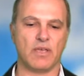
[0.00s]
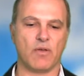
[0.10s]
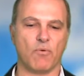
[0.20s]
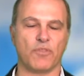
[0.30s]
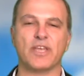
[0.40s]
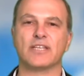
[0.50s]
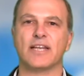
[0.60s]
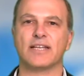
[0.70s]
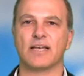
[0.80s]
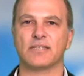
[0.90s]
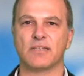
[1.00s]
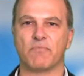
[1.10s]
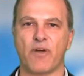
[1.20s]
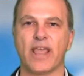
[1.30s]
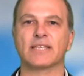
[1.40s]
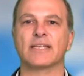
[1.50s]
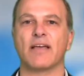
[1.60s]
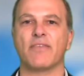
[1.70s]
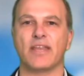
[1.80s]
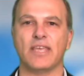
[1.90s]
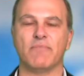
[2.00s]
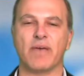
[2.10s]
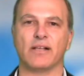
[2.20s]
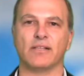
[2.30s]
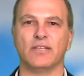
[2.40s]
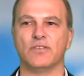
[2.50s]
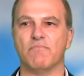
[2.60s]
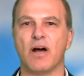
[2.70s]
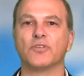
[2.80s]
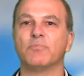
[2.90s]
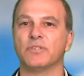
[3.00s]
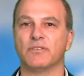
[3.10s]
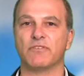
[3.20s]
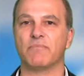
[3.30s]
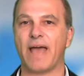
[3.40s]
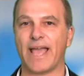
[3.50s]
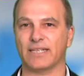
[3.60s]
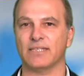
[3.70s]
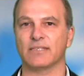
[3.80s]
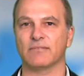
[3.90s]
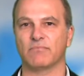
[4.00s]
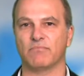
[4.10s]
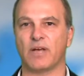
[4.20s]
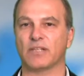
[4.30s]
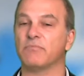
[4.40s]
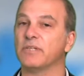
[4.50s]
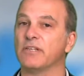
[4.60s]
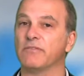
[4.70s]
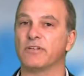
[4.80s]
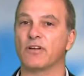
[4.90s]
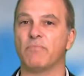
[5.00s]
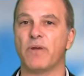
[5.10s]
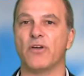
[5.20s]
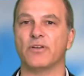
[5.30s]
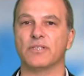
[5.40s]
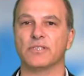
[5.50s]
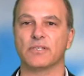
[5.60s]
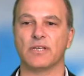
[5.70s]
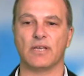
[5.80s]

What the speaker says: What the internet does is it breaks down that email into multiple different packets, multiple different components,